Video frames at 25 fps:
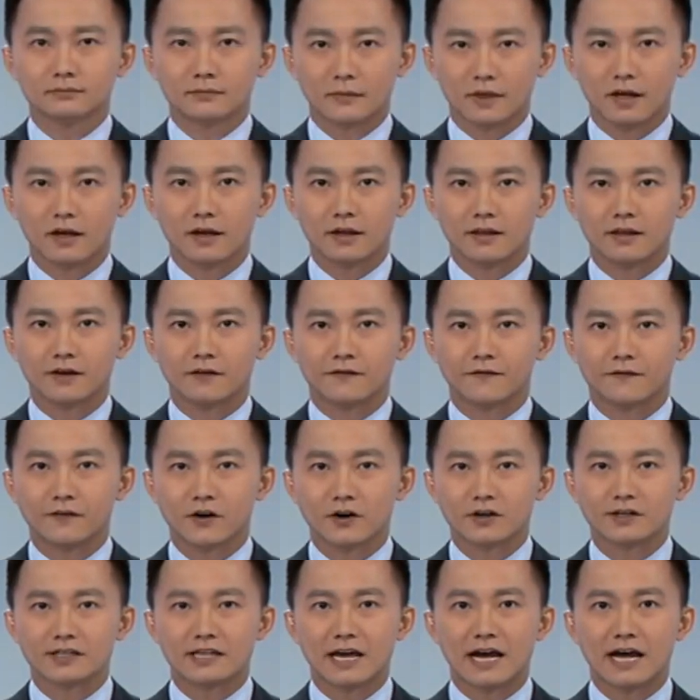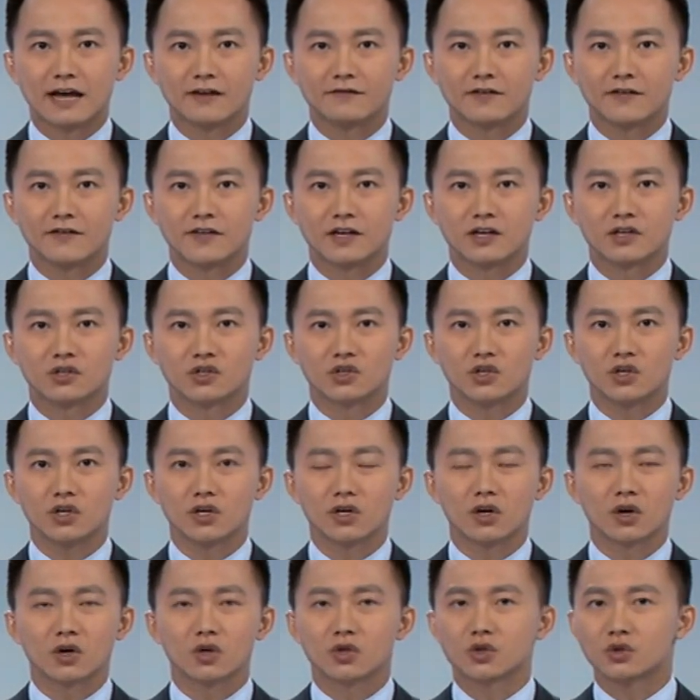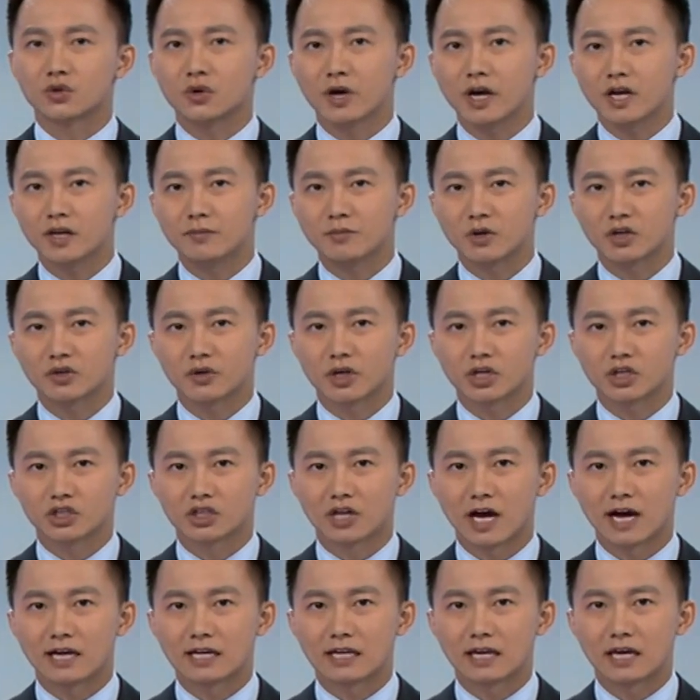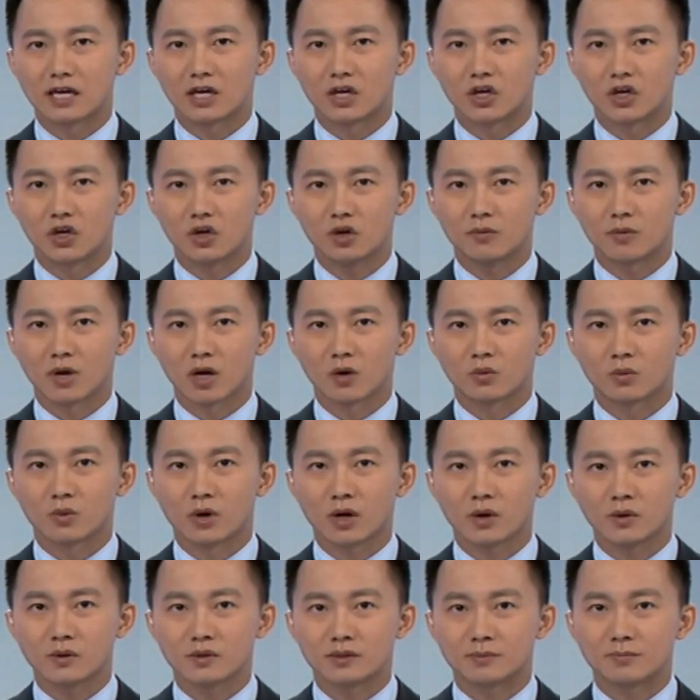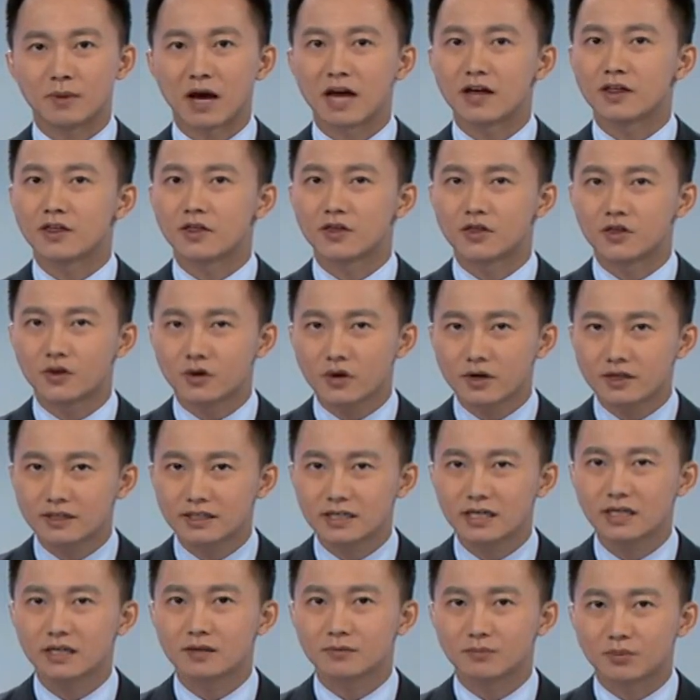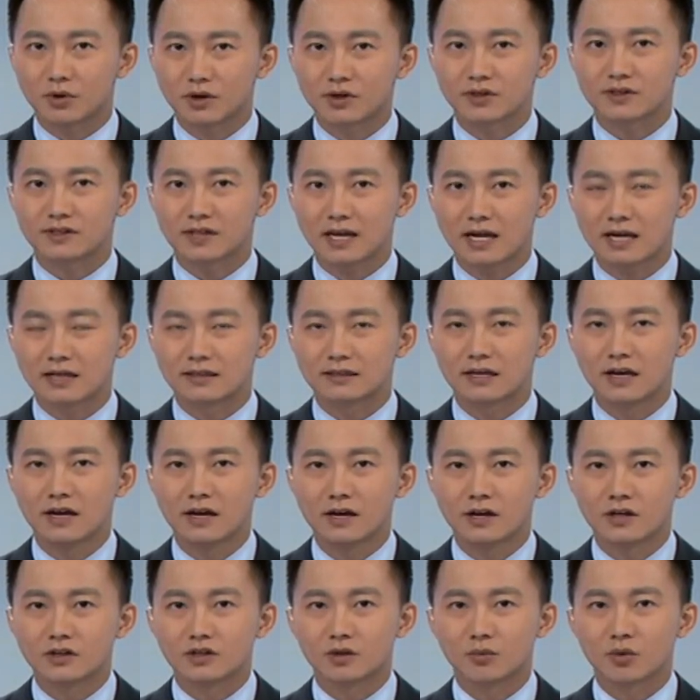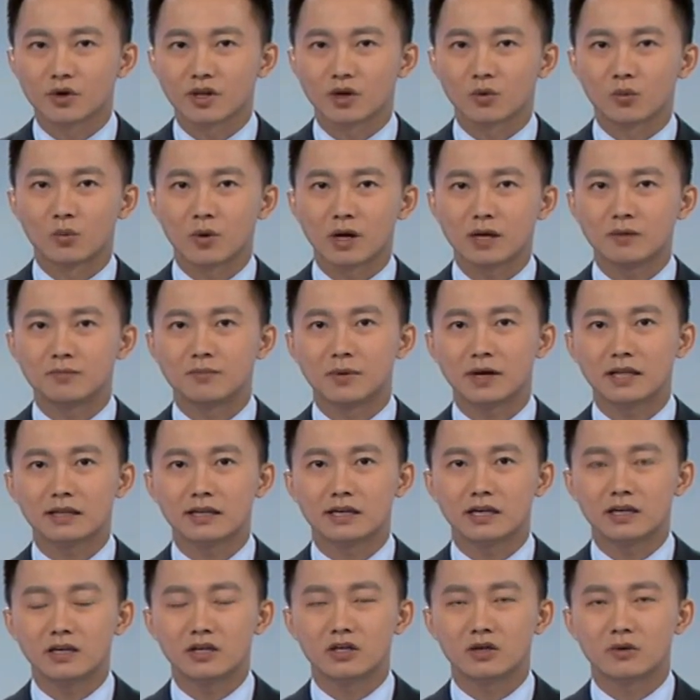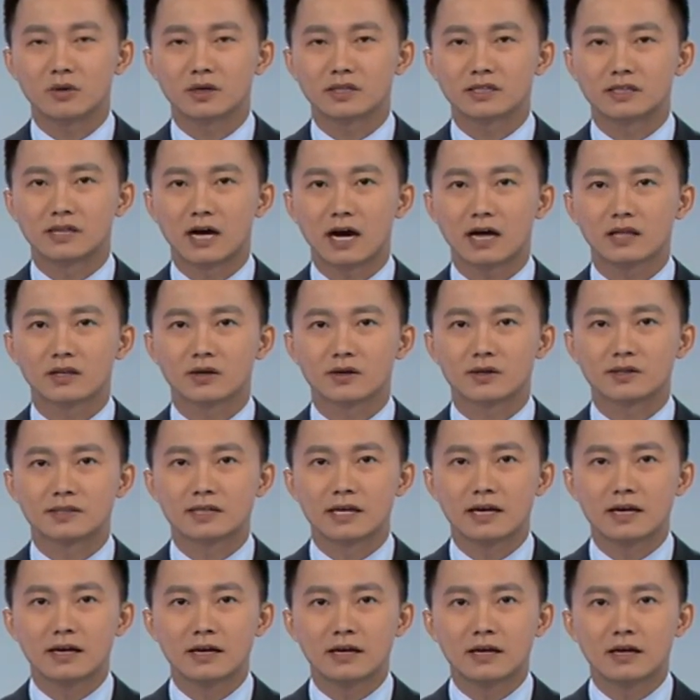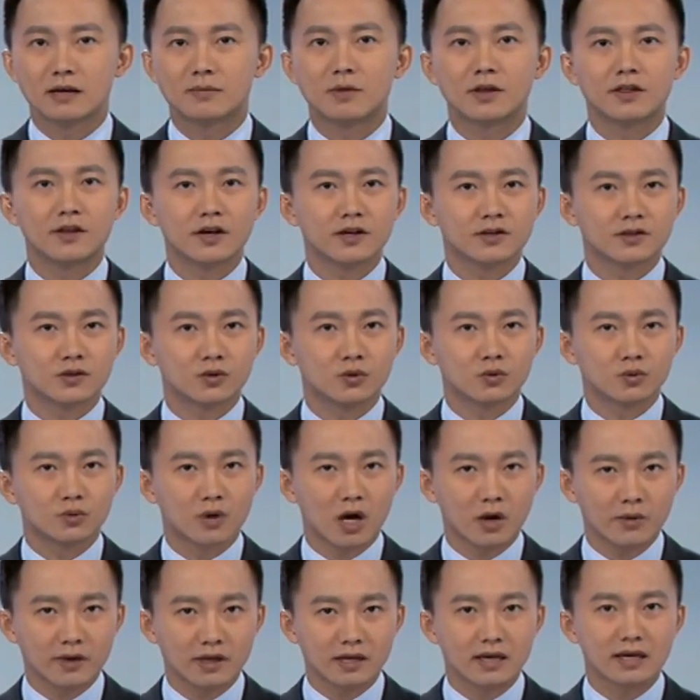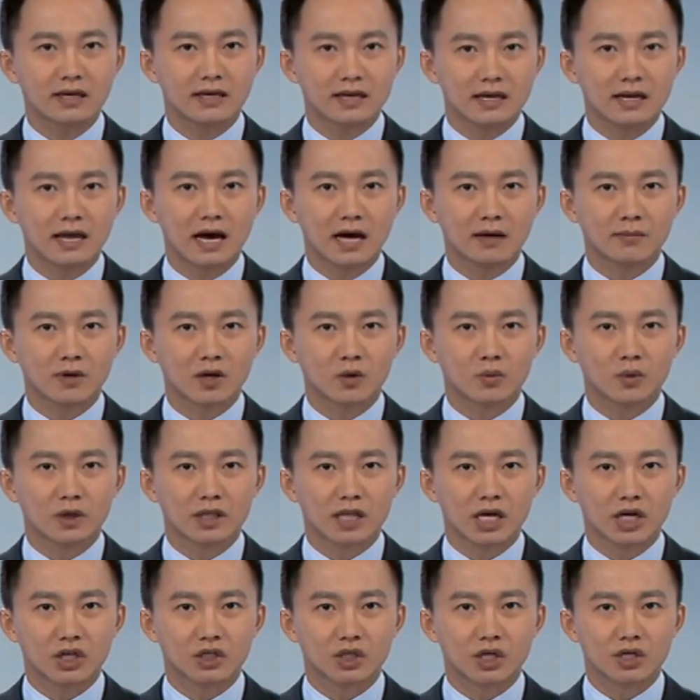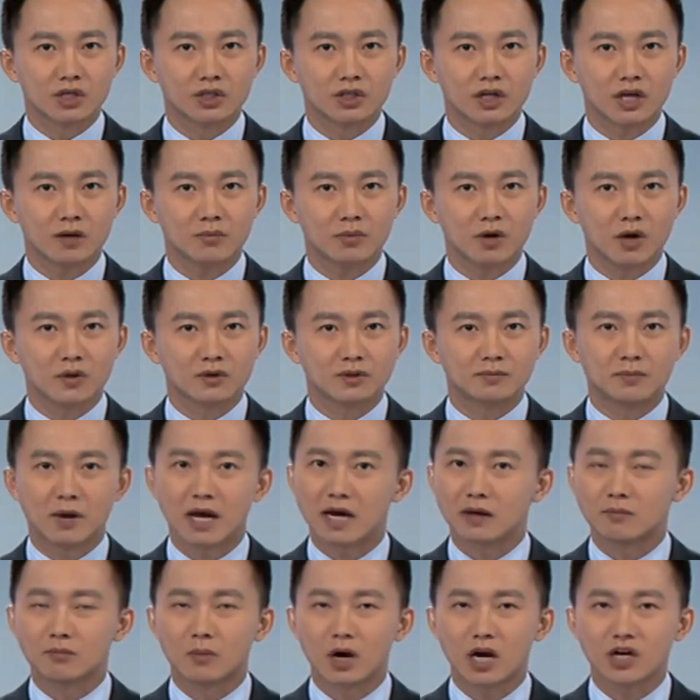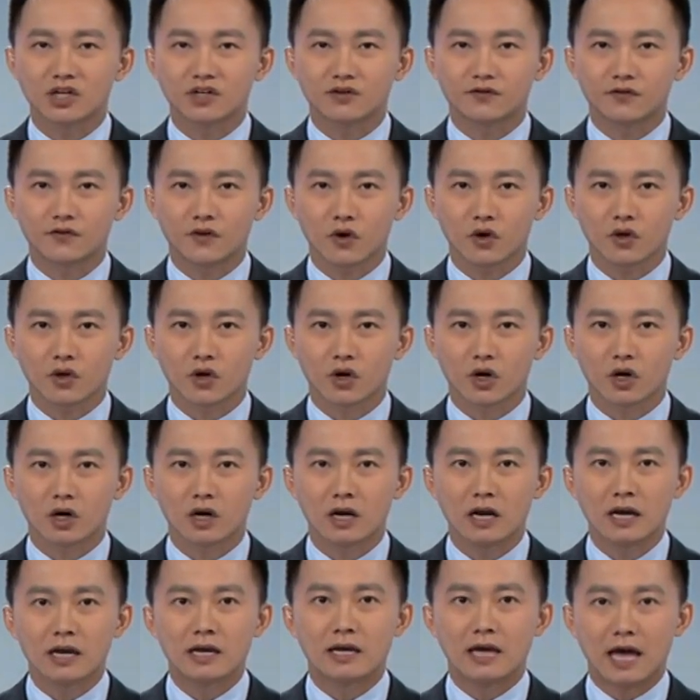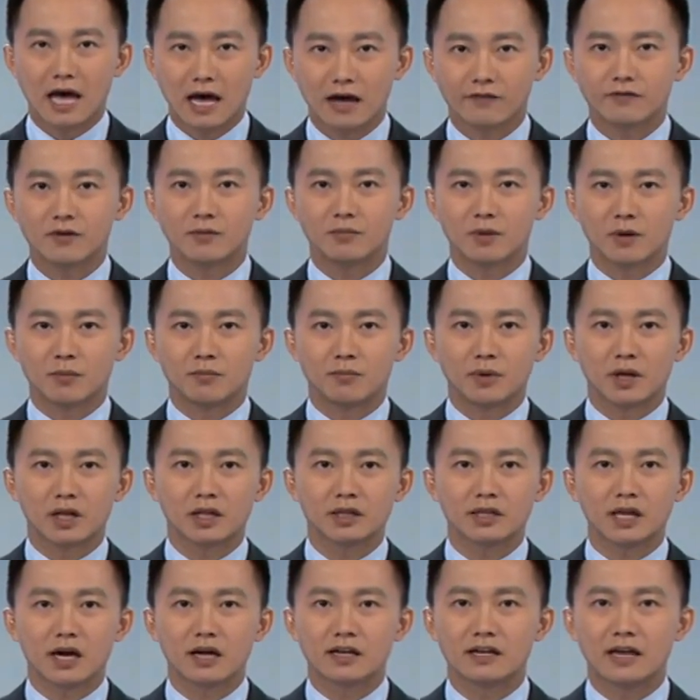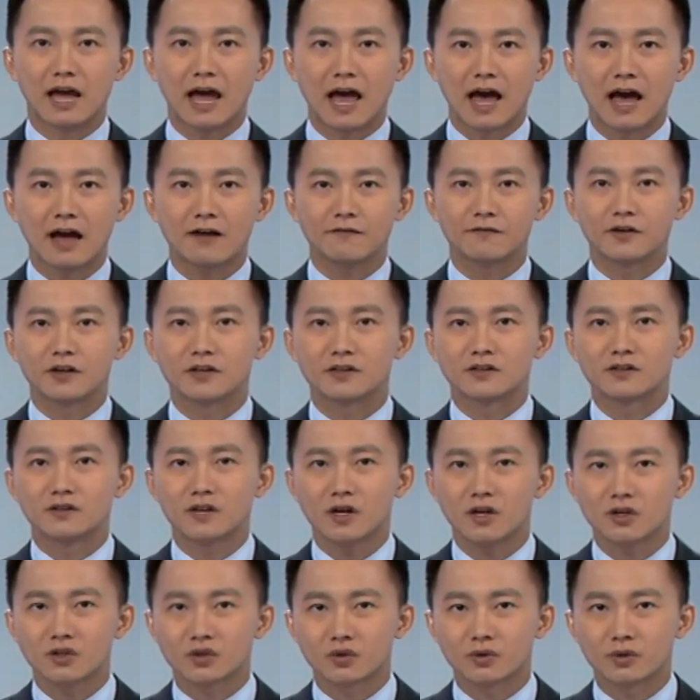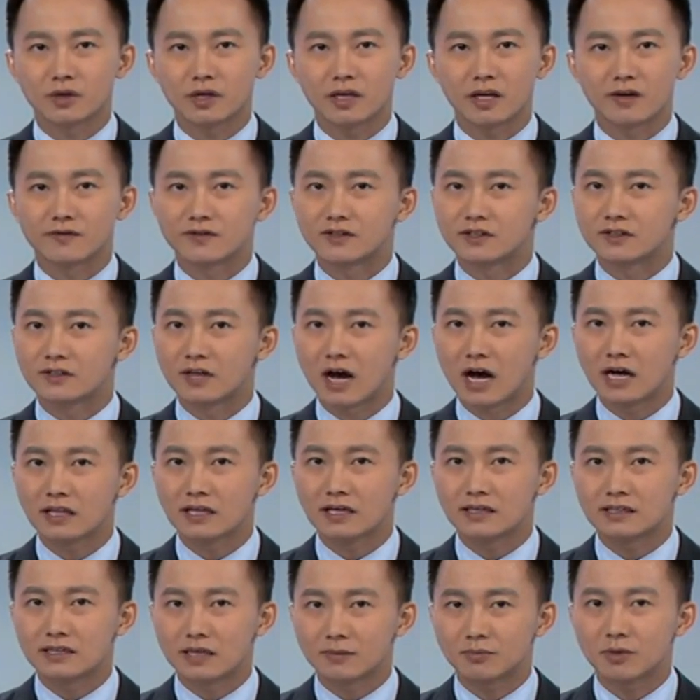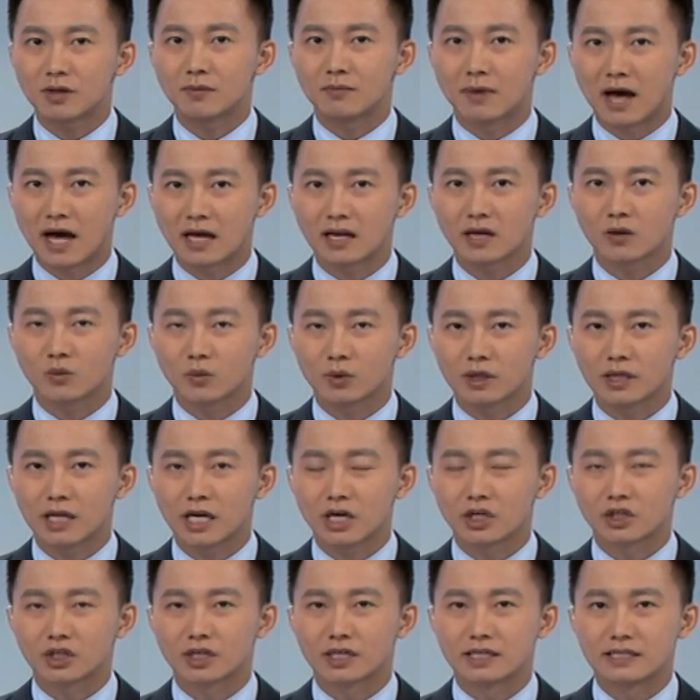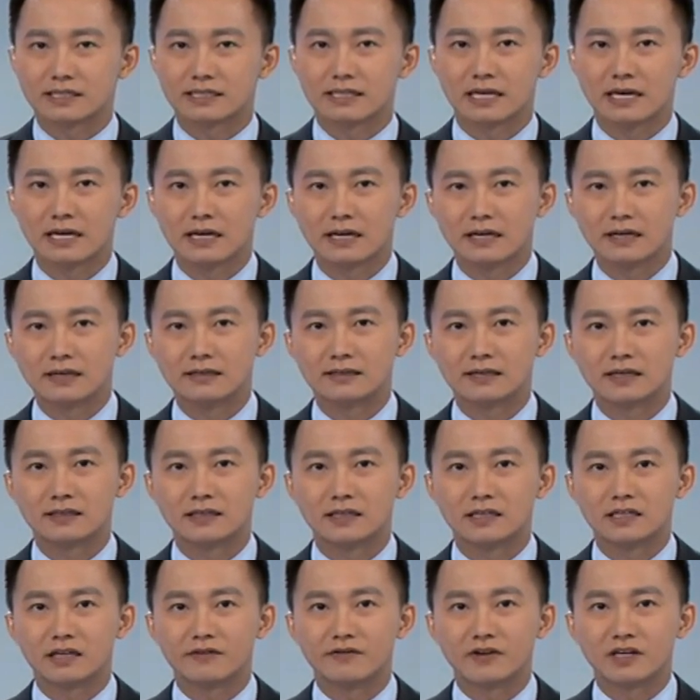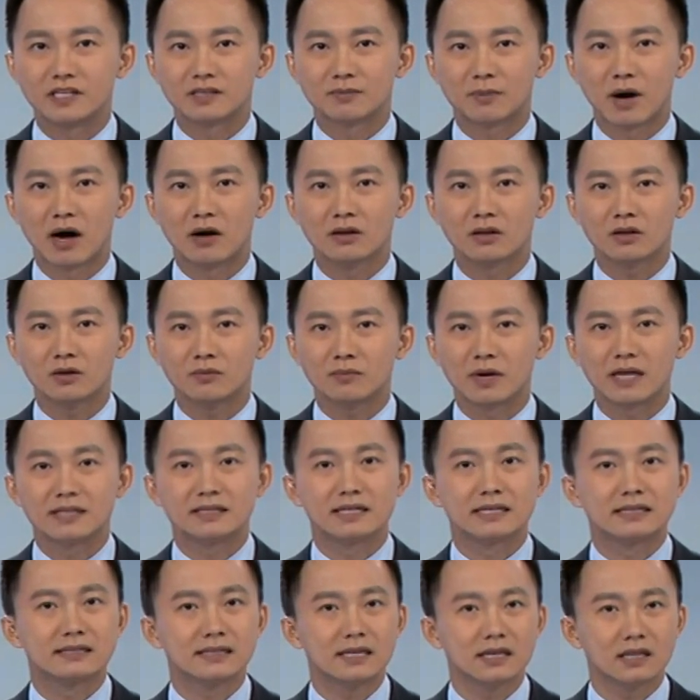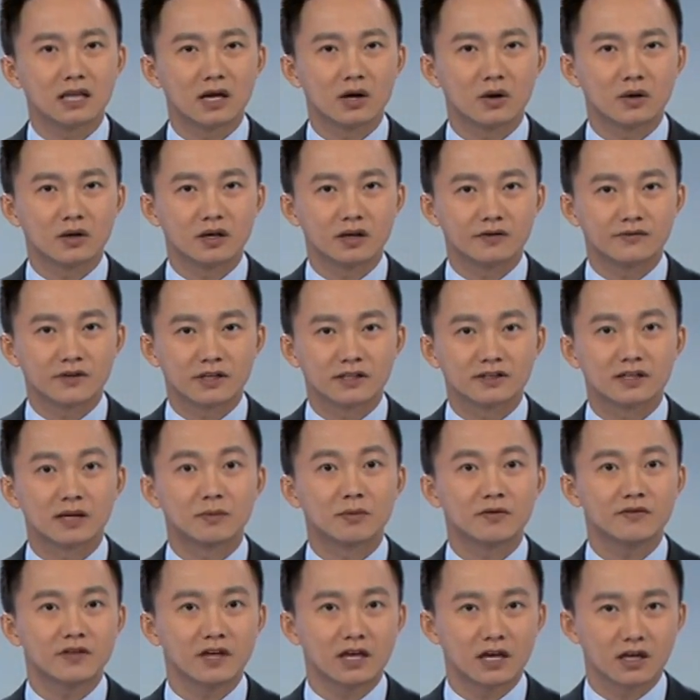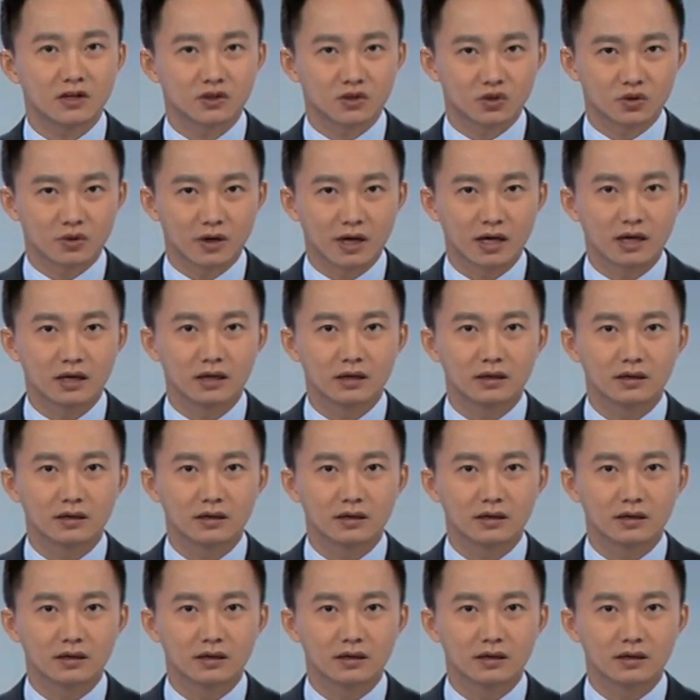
In the first half of this year, trade between China and Cuba rose by 13% to more than 1 billion US dollars. But this growing economic relationship goes back much further, having been built on half a century of solid diplomatic relations. CCTV's Paolo Montesillo gives us some of the history.